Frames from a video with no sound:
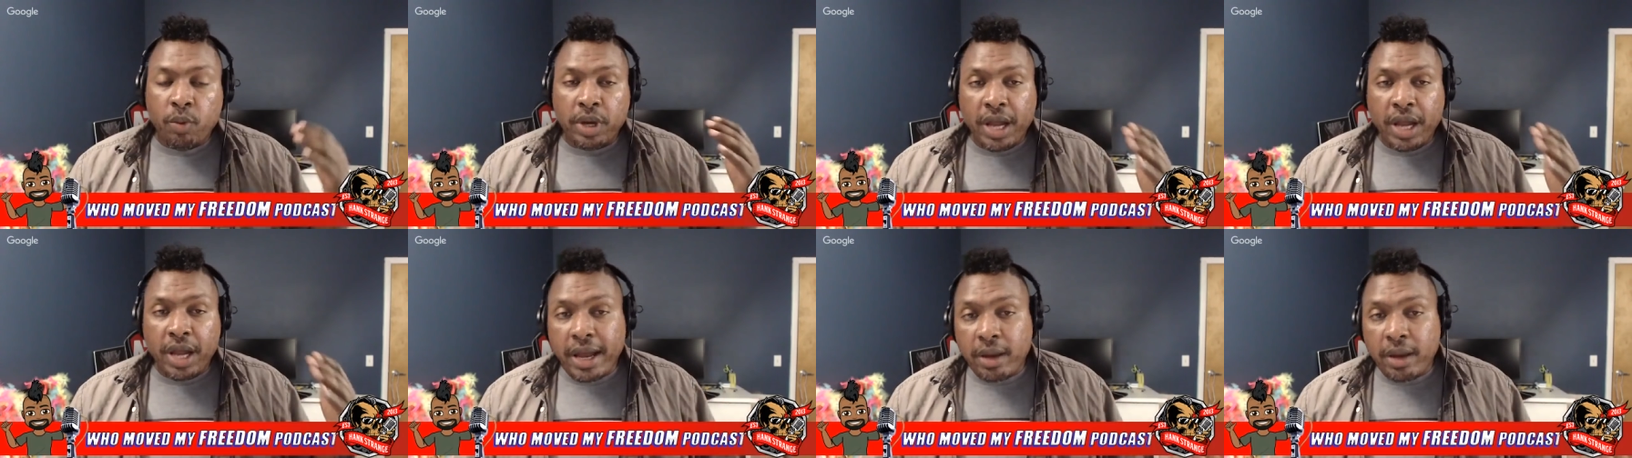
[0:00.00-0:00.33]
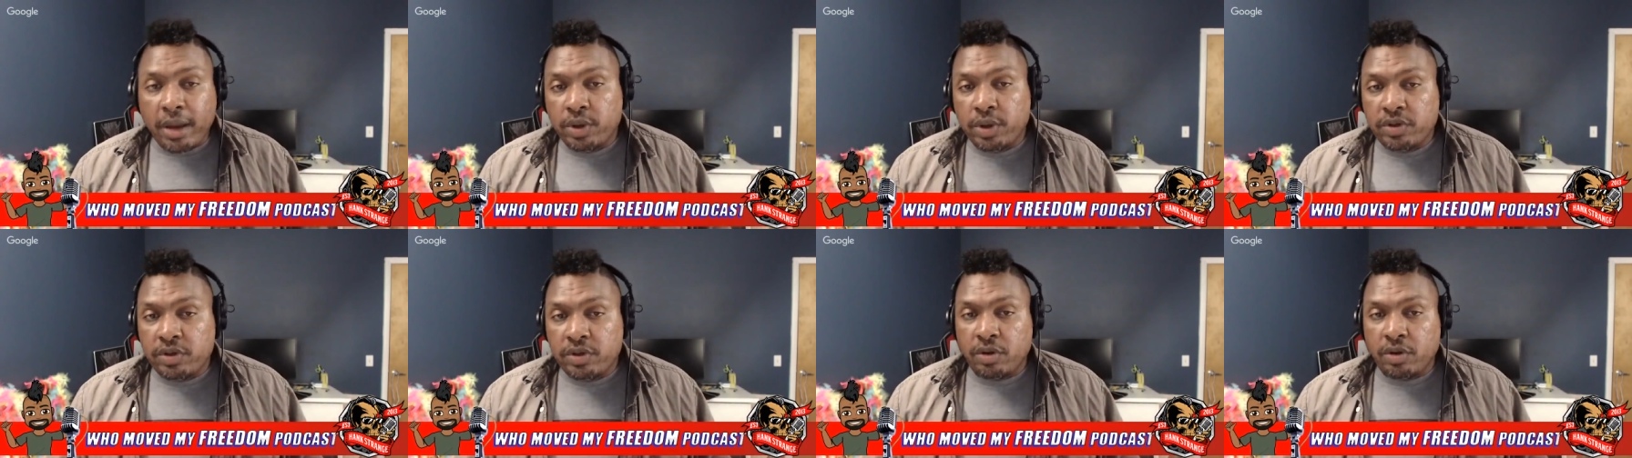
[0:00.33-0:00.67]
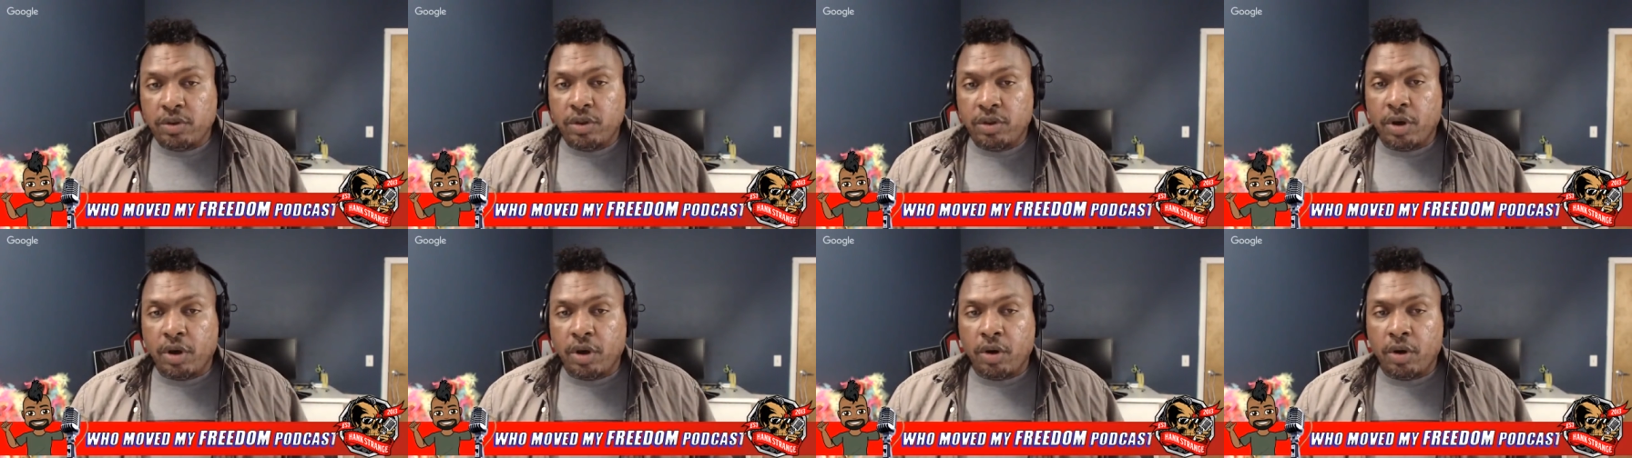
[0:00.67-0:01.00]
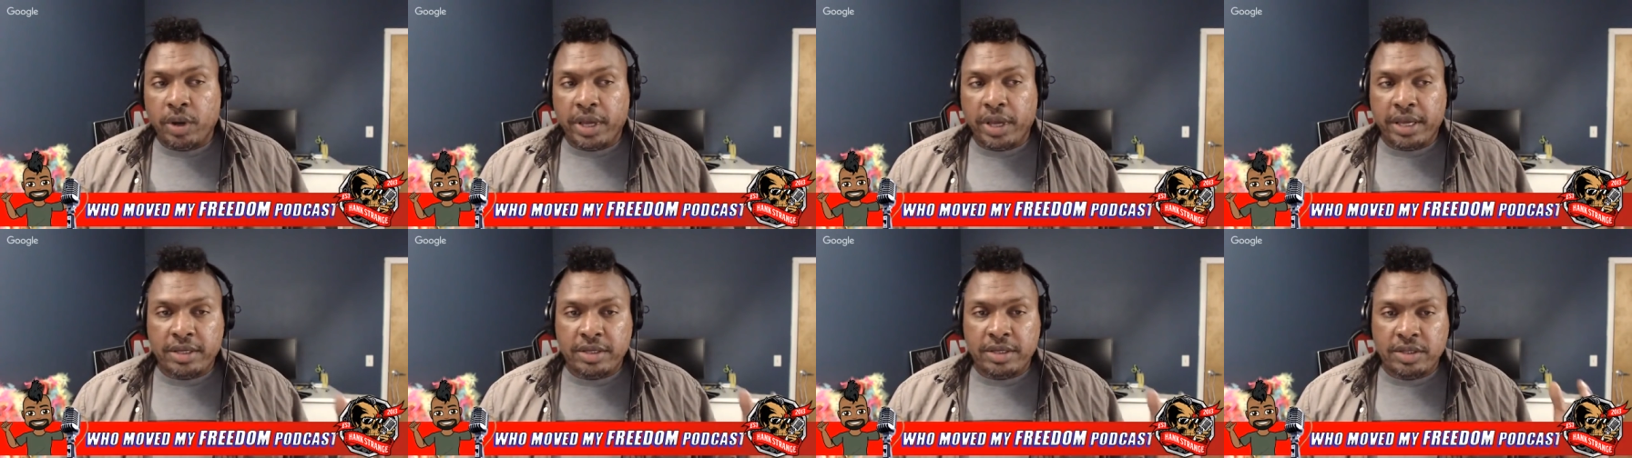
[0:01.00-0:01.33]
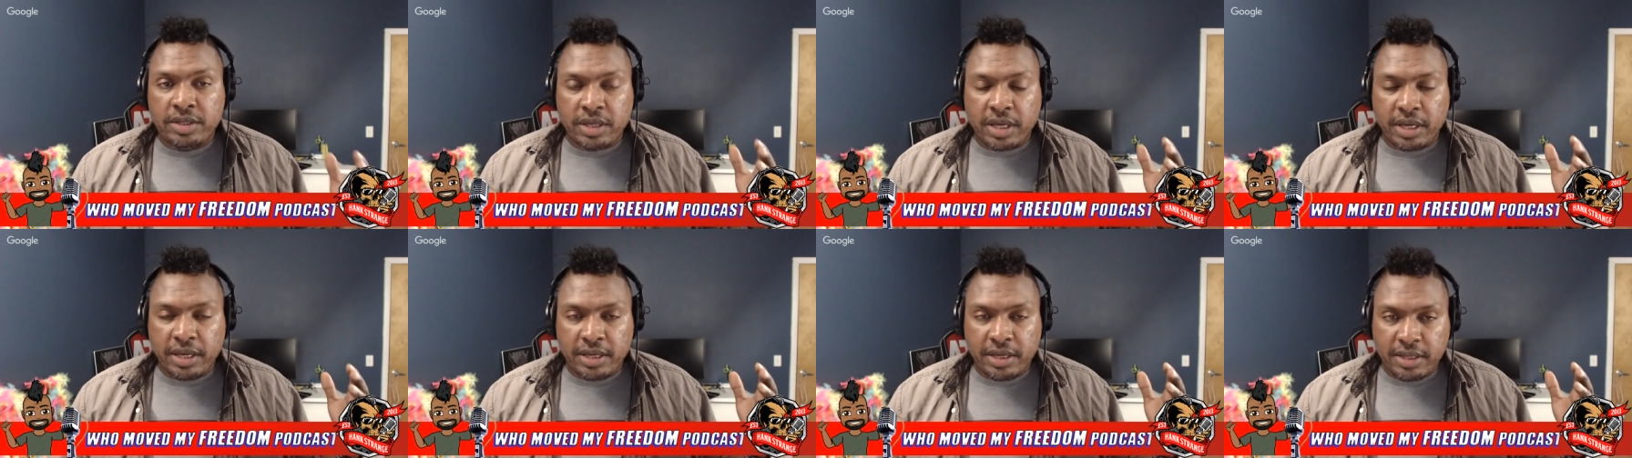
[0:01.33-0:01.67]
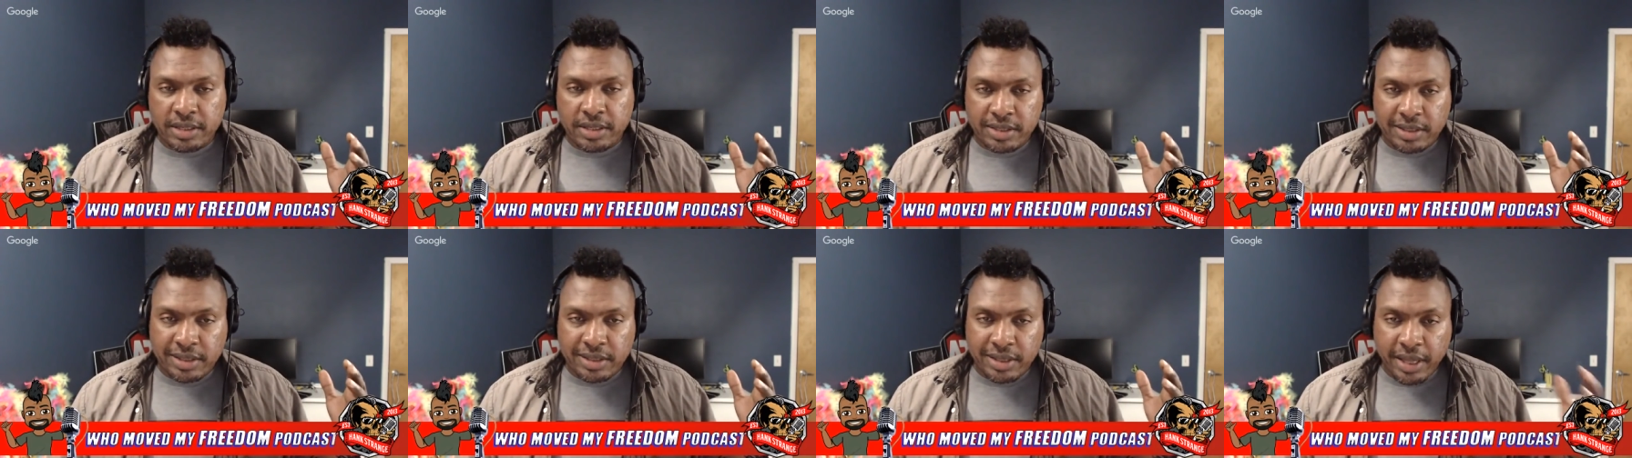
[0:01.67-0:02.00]
I would do though is
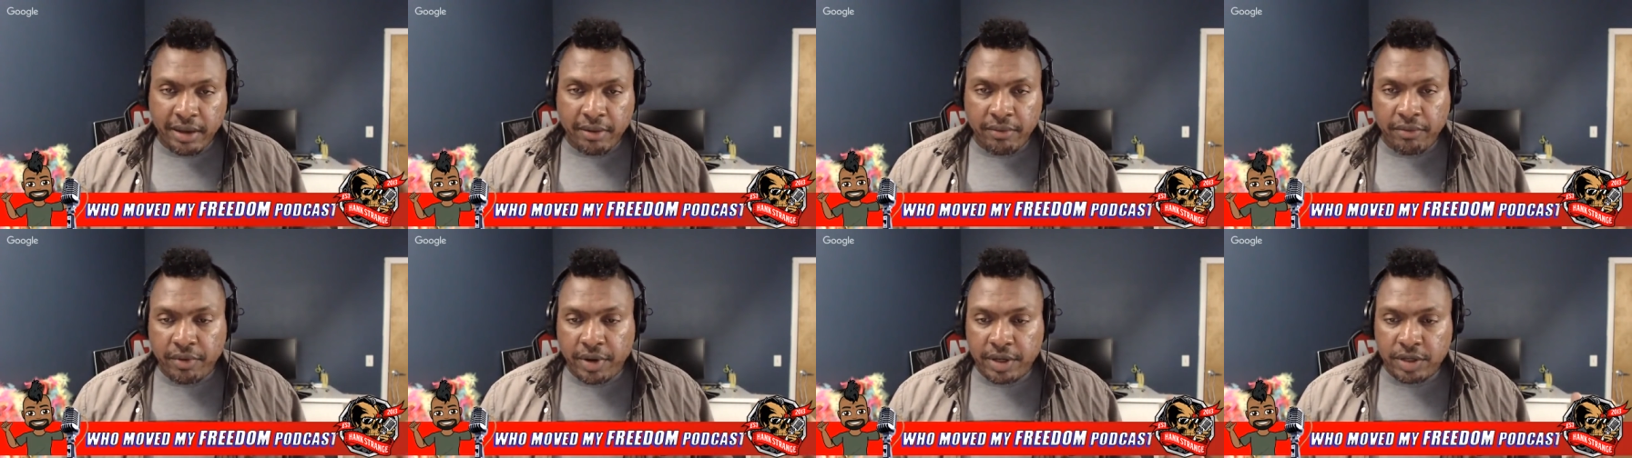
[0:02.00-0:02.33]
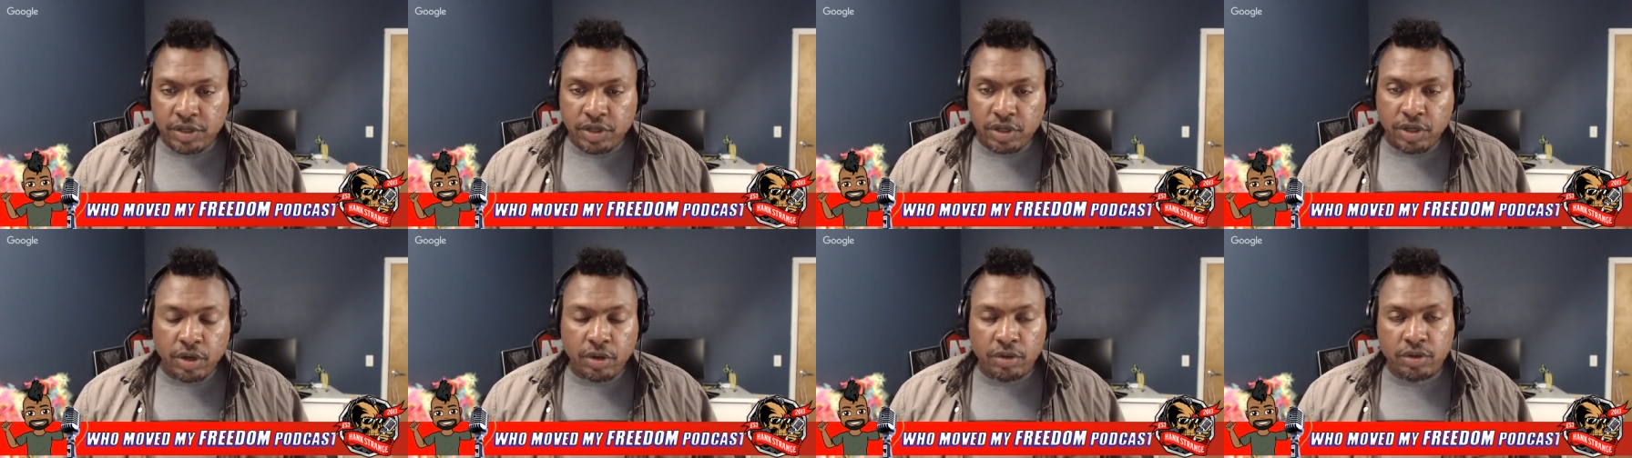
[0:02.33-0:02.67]
is leverage